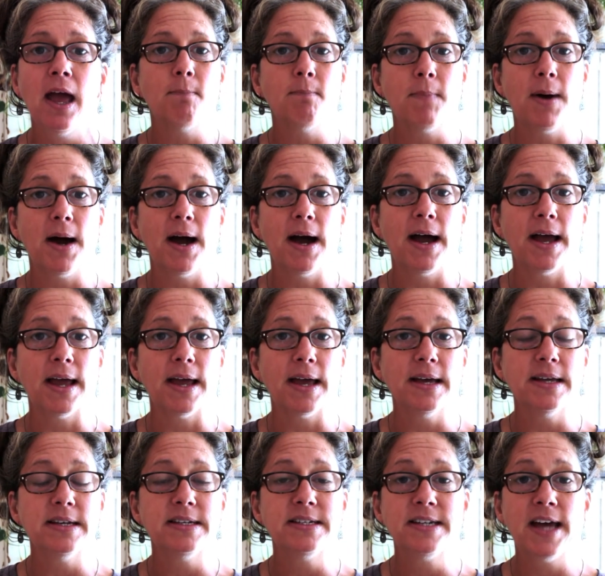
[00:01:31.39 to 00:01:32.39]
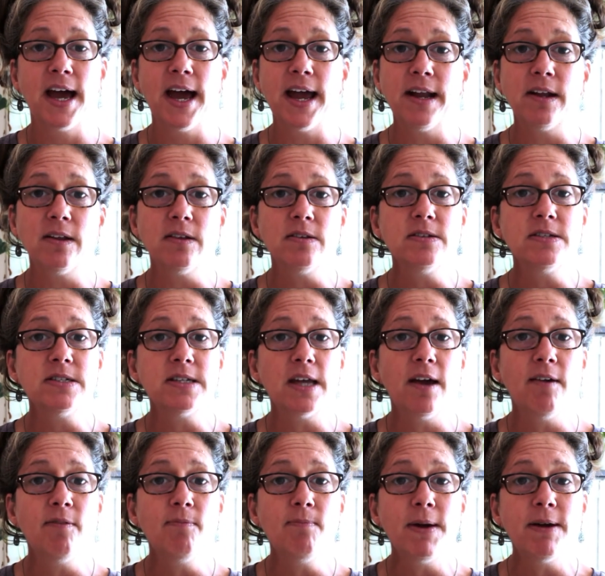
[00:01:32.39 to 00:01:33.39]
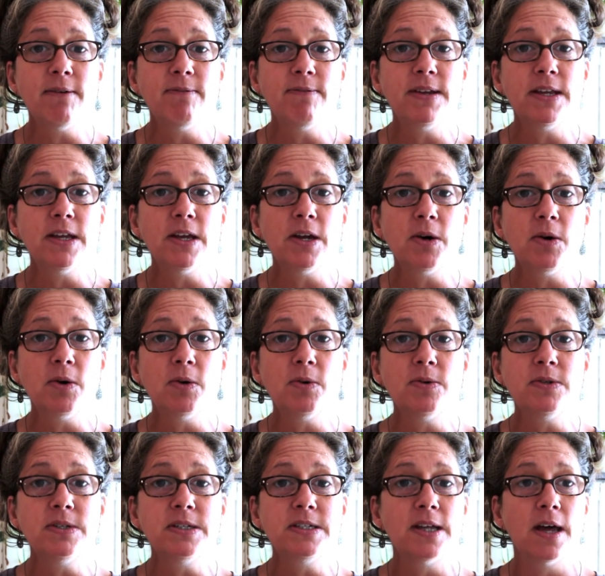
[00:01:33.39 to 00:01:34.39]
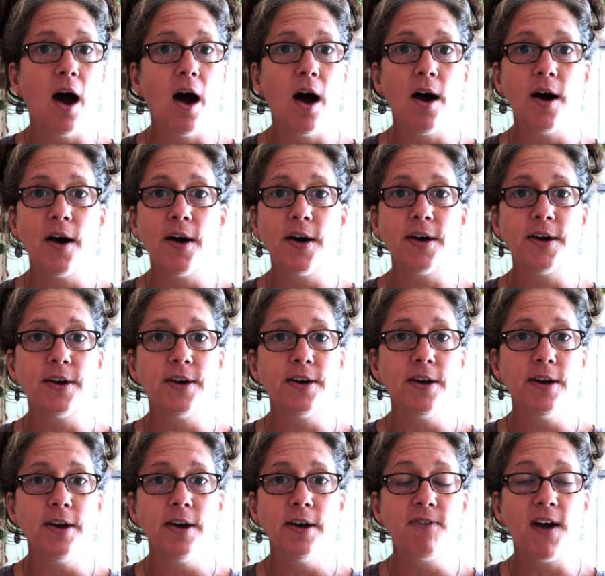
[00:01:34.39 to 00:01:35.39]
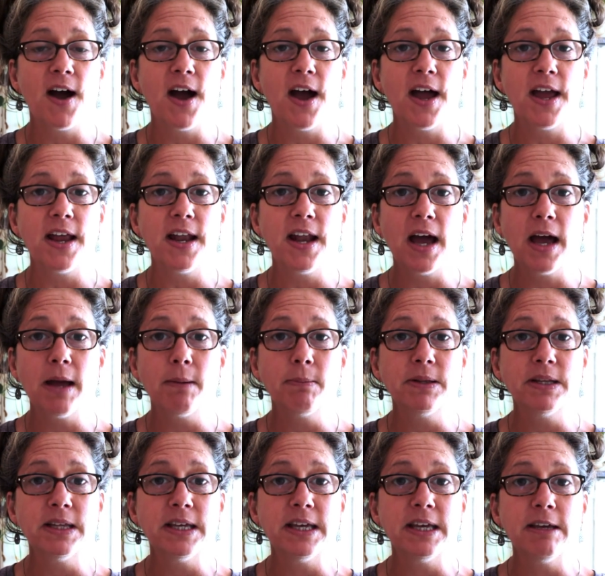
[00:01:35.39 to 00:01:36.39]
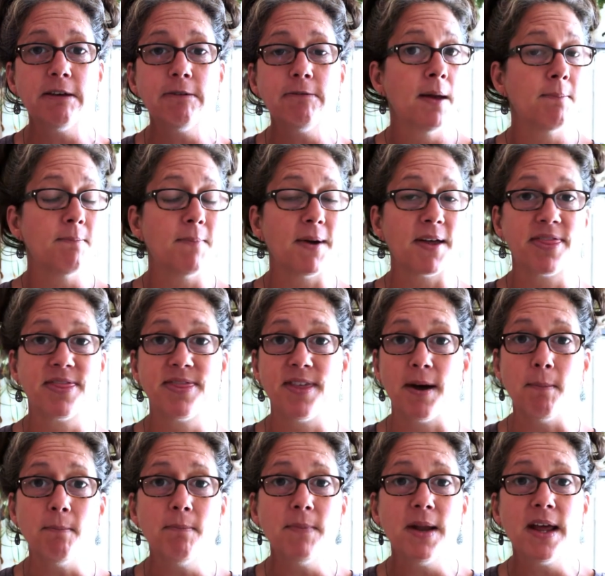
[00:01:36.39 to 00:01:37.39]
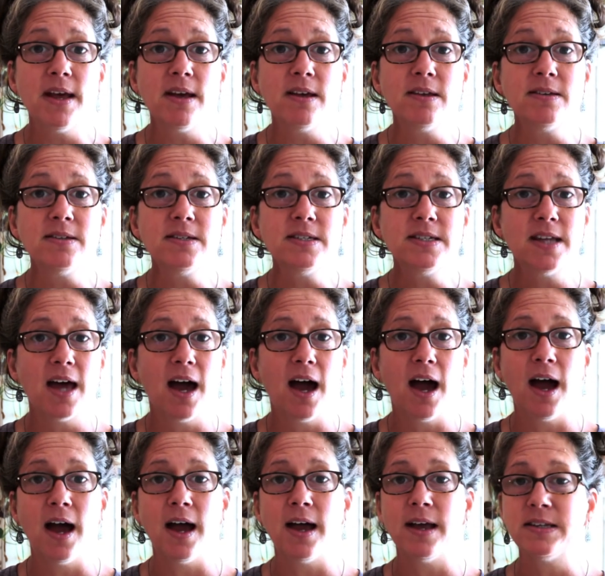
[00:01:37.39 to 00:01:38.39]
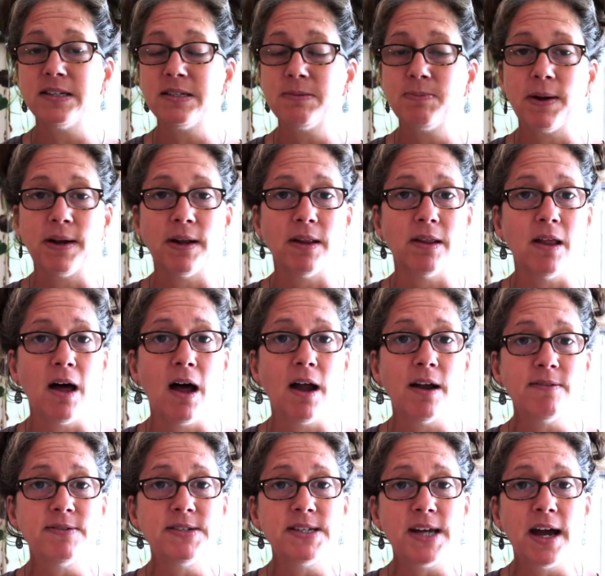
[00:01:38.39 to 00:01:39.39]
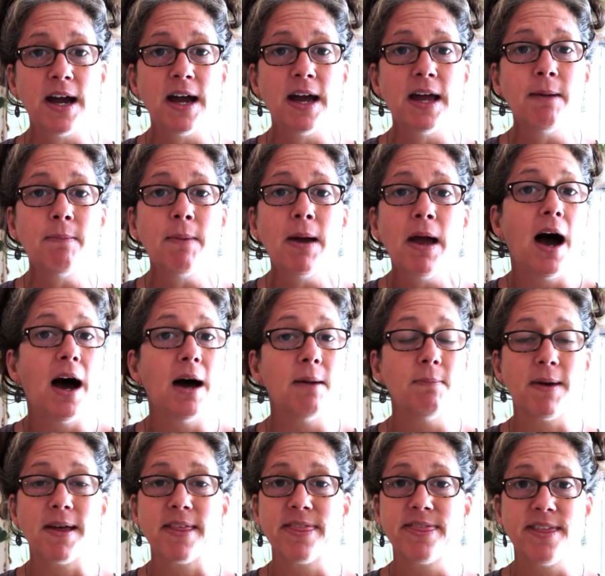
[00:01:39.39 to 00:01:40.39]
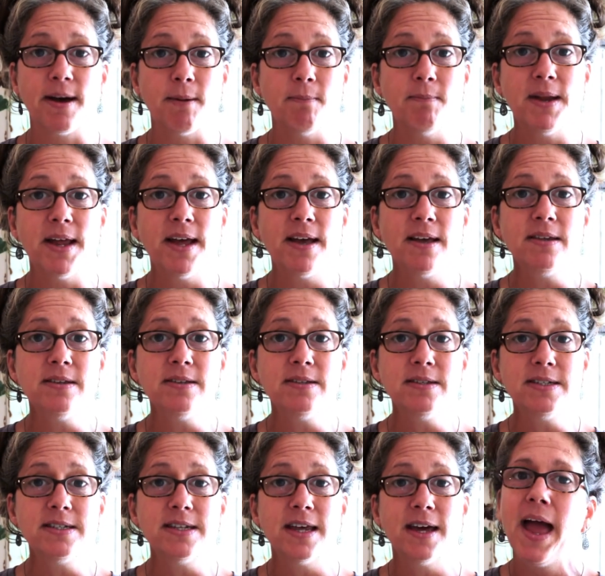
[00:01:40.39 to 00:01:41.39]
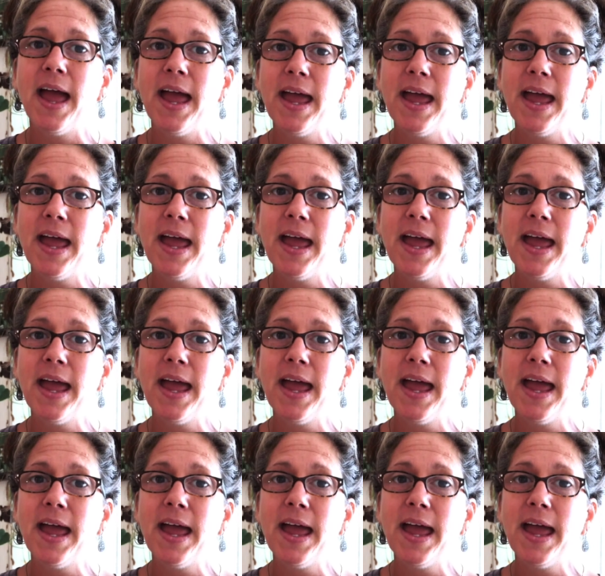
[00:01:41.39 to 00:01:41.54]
My titles of my videos are fine, I believe. My thumbnails, I spend a lot of time on my thumbnails.